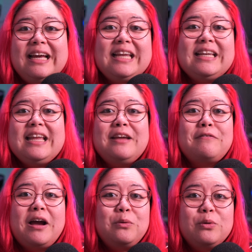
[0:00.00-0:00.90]
And
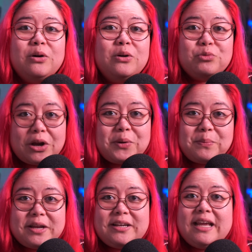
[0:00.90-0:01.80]
if I were
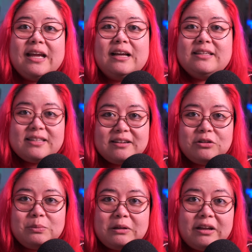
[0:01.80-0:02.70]
recommending a
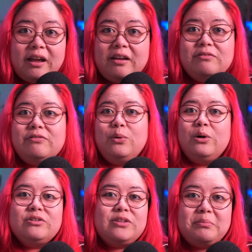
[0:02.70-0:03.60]
single plugin
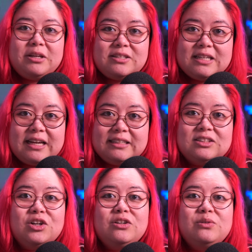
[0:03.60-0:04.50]
for somebody to get
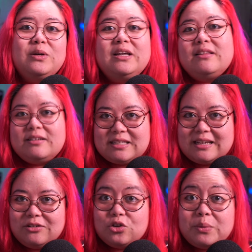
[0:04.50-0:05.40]
started with, a
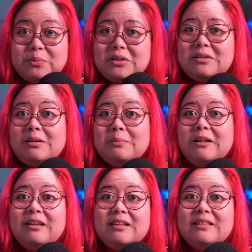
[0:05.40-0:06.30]
single community
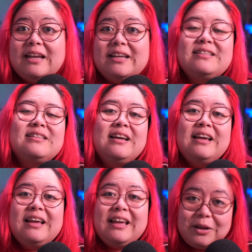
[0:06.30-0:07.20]
plugin that is,
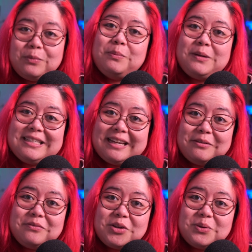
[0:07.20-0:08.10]
it would be
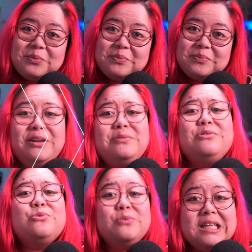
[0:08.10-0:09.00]
Data View. It
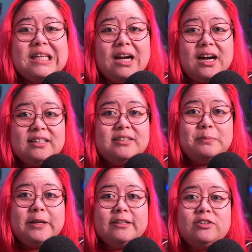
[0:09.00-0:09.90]
was really hard
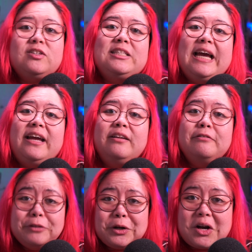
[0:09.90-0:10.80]
to pick just 10.
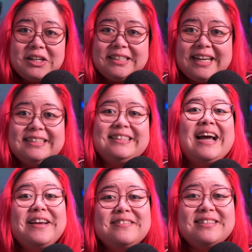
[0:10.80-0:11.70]
For context,
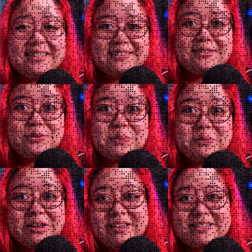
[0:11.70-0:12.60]
I have 63
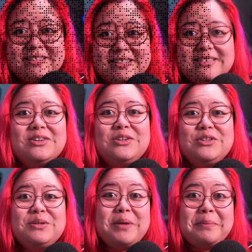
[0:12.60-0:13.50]
plugins
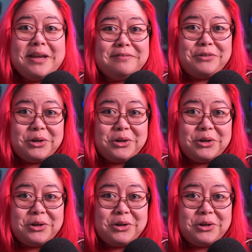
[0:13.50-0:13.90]
installed in my main